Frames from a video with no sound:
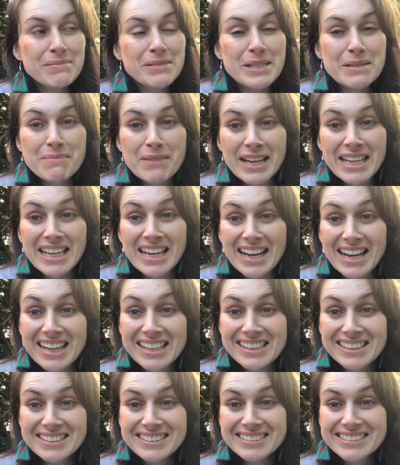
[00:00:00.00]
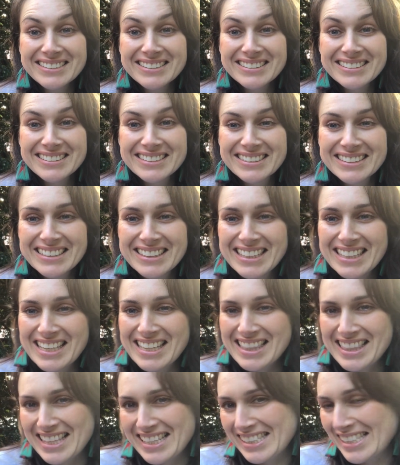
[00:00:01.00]
to my garden.
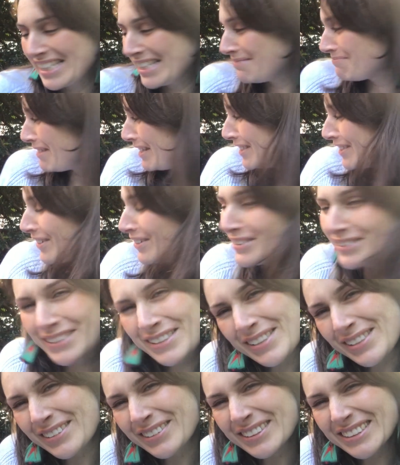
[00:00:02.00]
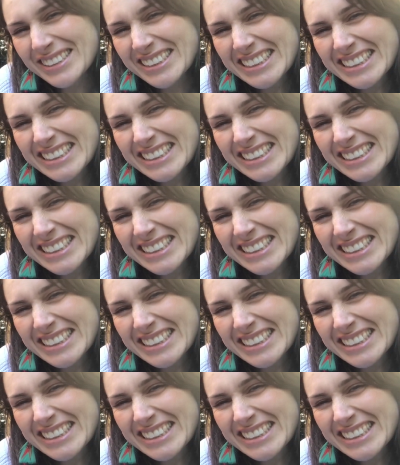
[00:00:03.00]
This is my toadstool